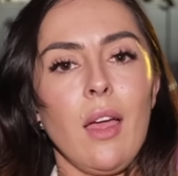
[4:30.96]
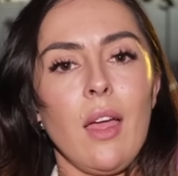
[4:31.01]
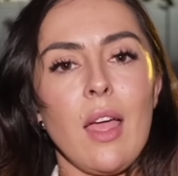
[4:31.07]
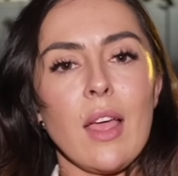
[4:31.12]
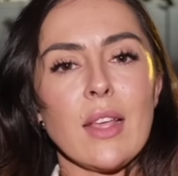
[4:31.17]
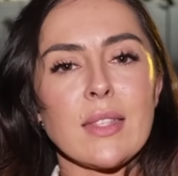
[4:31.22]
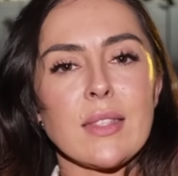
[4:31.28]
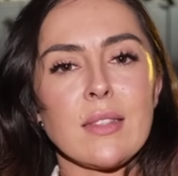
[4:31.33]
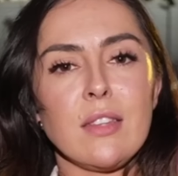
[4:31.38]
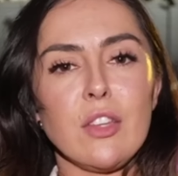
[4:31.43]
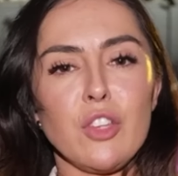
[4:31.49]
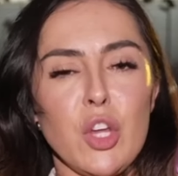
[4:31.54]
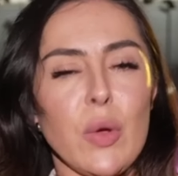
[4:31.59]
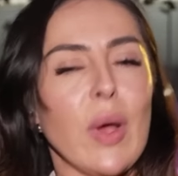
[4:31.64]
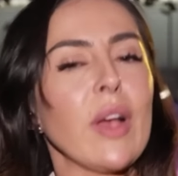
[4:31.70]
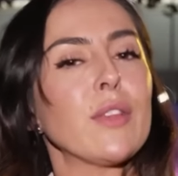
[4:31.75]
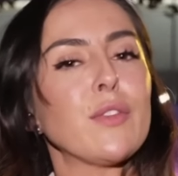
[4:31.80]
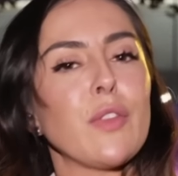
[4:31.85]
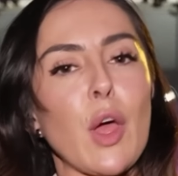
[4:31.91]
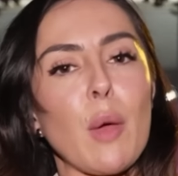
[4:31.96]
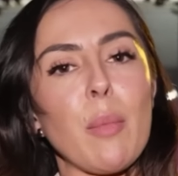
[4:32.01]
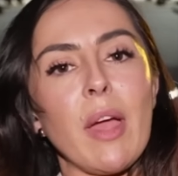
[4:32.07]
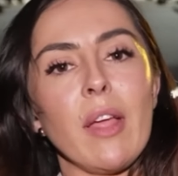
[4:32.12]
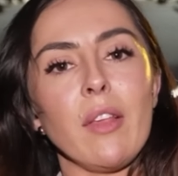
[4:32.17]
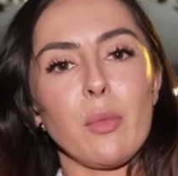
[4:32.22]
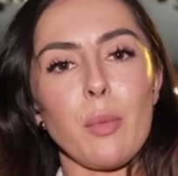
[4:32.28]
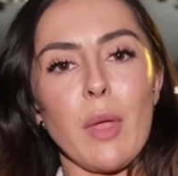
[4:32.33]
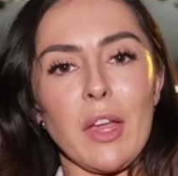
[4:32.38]
is, did you ask for that
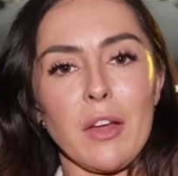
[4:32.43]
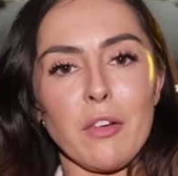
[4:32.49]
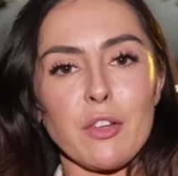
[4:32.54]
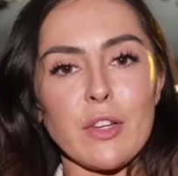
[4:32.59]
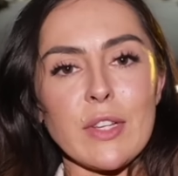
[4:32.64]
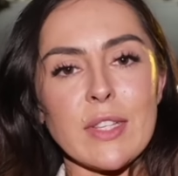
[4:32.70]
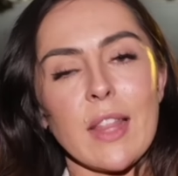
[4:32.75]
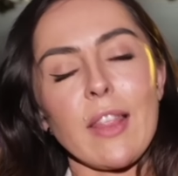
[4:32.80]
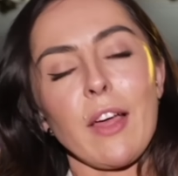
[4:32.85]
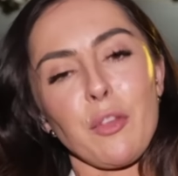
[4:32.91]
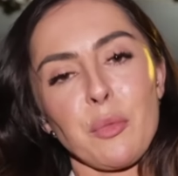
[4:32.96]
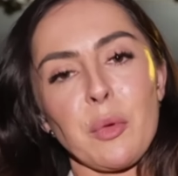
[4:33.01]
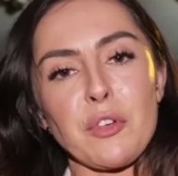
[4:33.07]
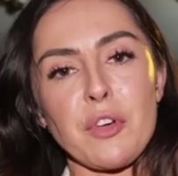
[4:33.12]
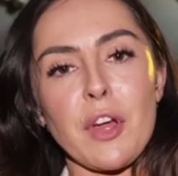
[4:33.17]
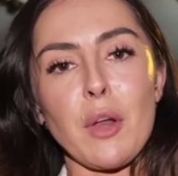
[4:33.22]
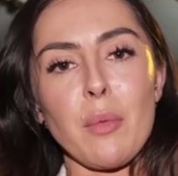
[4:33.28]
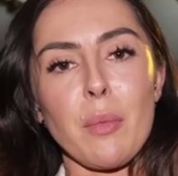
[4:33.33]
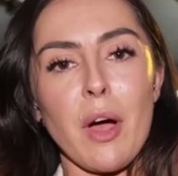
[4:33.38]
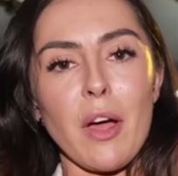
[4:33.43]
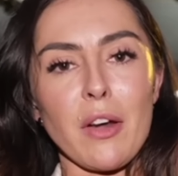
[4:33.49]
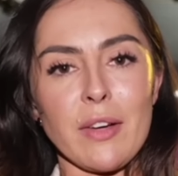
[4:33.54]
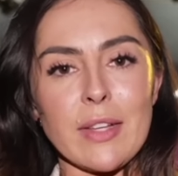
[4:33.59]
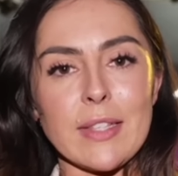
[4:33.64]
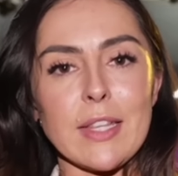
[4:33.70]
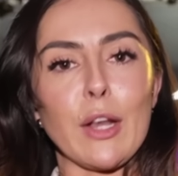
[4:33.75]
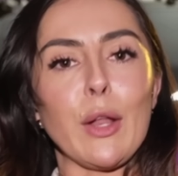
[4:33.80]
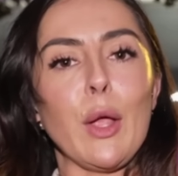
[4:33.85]
pacemaker? And she said, that's my training partner.
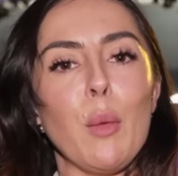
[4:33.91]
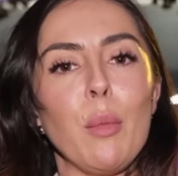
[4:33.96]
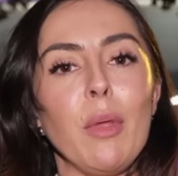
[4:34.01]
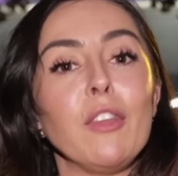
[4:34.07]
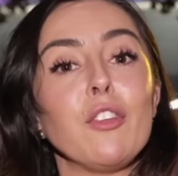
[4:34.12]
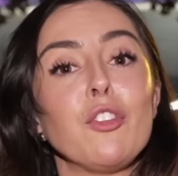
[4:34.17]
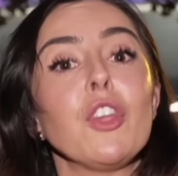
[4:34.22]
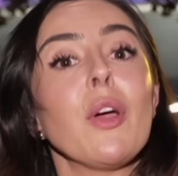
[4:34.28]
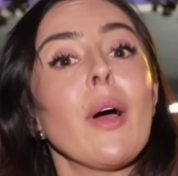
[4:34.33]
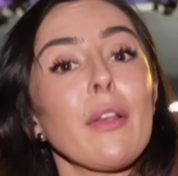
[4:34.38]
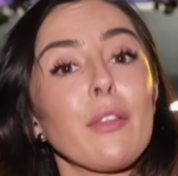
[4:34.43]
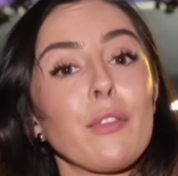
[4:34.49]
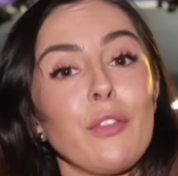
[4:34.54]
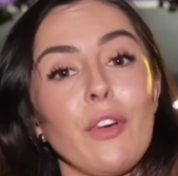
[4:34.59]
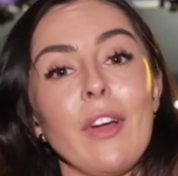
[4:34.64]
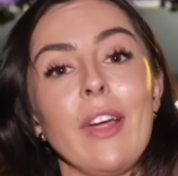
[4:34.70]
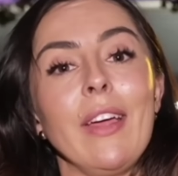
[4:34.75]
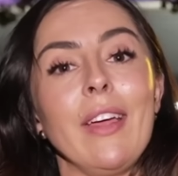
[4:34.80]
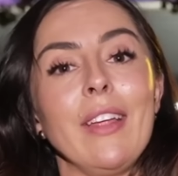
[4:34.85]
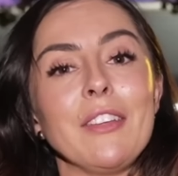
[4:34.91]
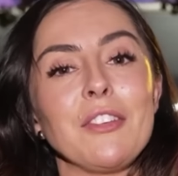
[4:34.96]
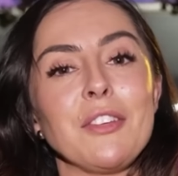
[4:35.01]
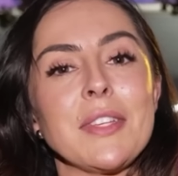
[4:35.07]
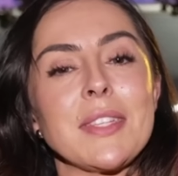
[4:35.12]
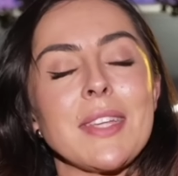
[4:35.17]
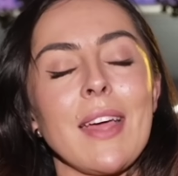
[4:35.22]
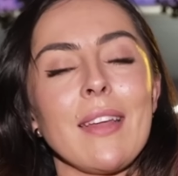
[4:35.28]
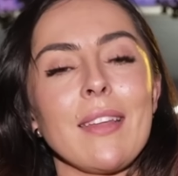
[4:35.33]
I said, but did you ask for it? And
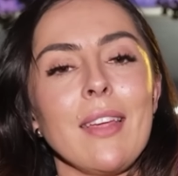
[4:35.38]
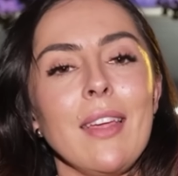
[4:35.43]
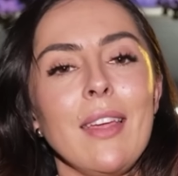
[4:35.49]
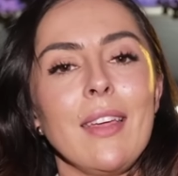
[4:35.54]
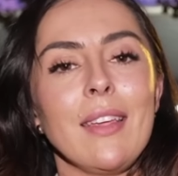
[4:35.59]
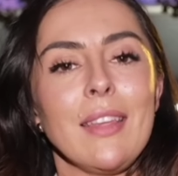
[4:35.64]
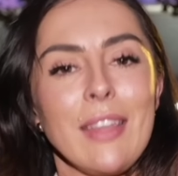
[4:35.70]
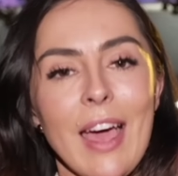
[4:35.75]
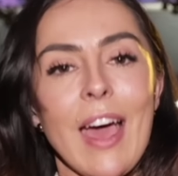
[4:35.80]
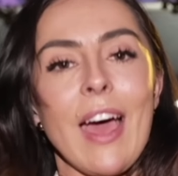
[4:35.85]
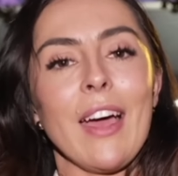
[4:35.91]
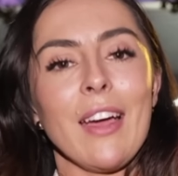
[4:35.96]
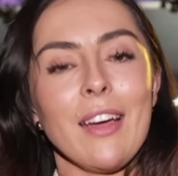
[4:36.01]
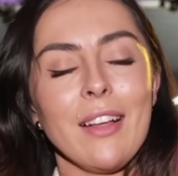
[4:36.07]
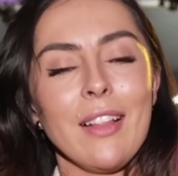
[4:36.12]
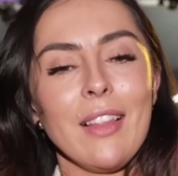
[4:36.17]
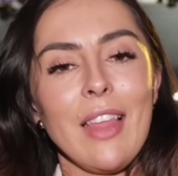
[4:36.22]
she said, yeah.